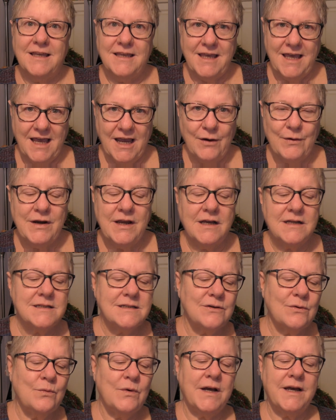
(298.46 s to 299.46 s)
carry
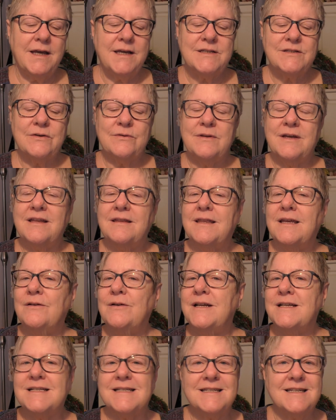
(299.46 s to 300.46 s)
us away so that there
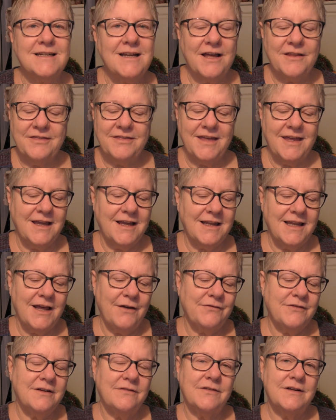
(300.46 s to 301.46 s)
is nothing
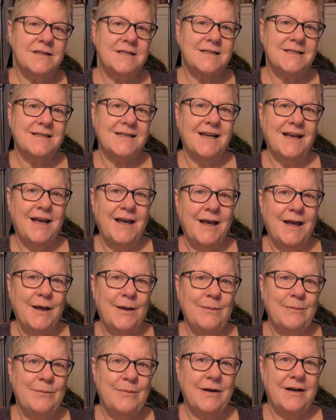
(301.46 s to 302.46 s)
left of us
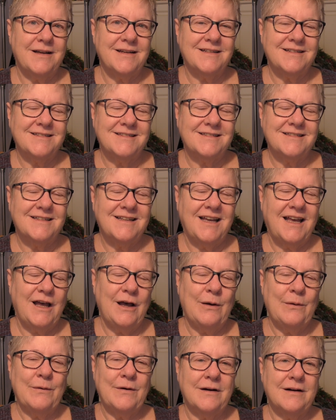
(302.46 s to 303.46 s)
but
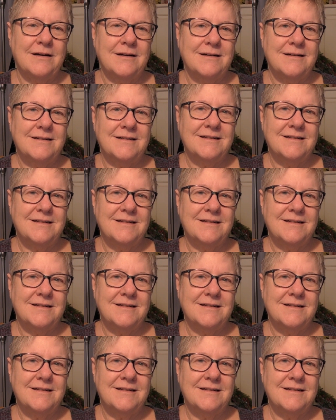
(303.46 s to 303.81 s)
our